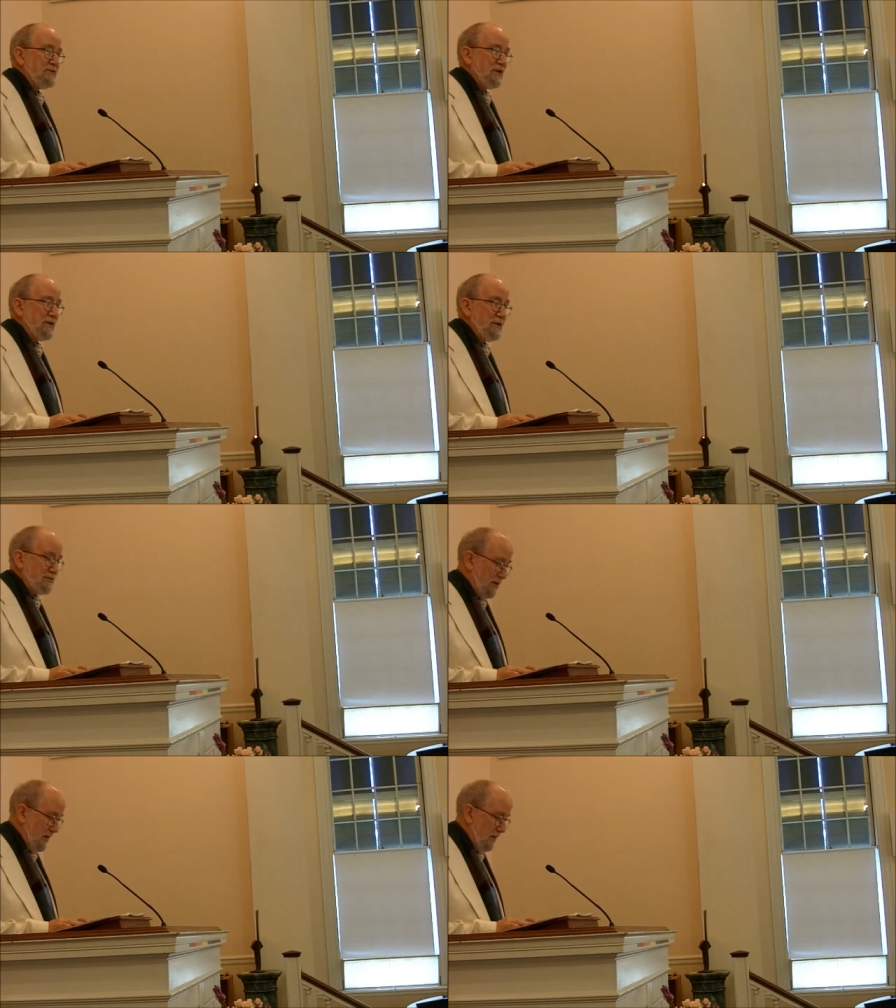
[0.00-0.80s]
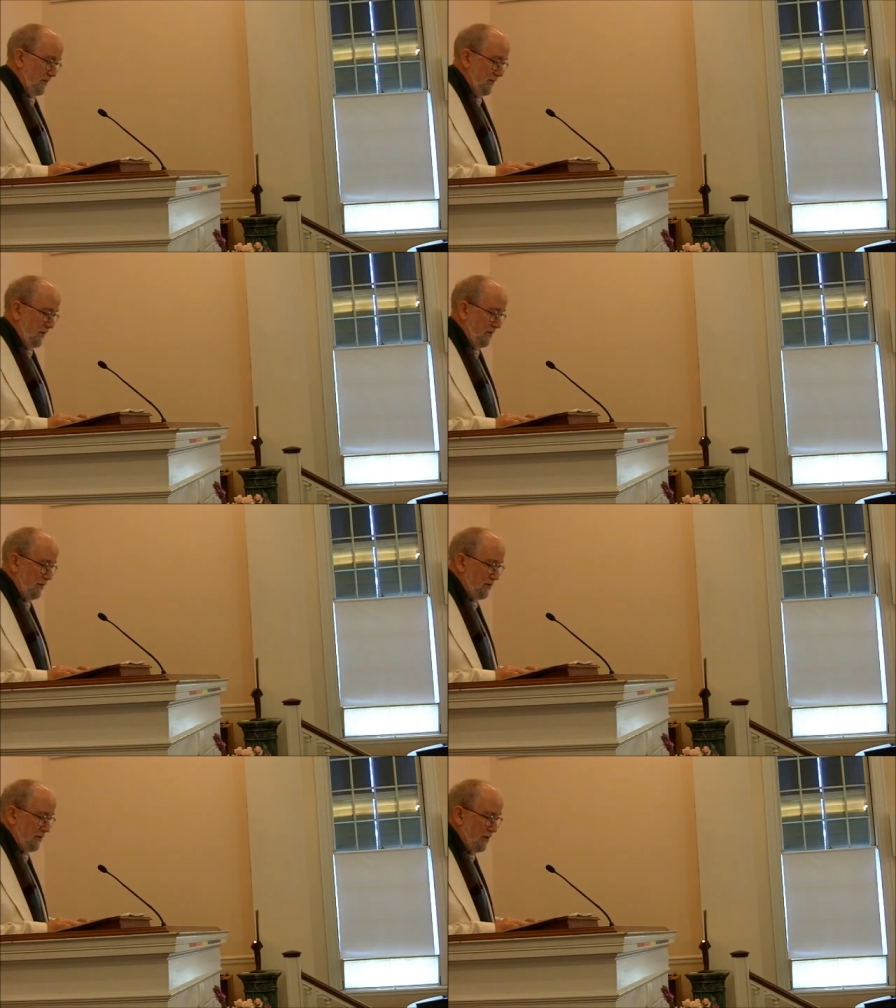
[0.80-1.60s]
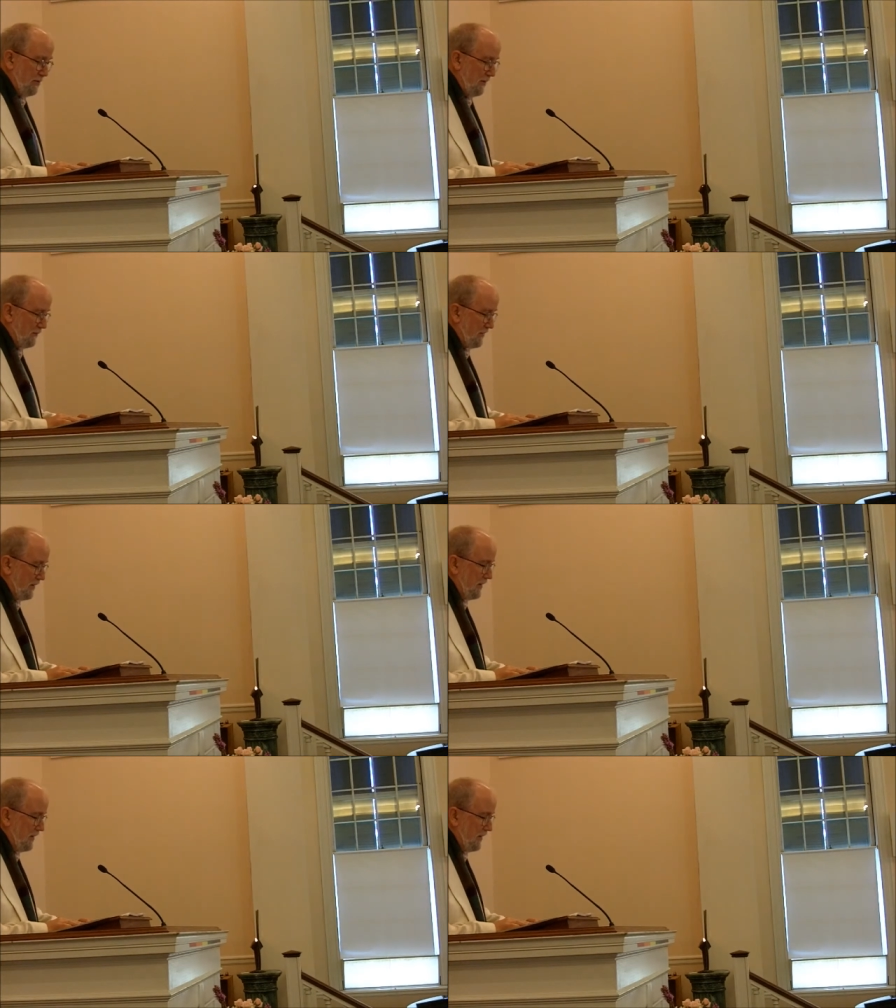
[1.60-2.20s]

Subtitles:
Shawnee Tribe of Oklahoma.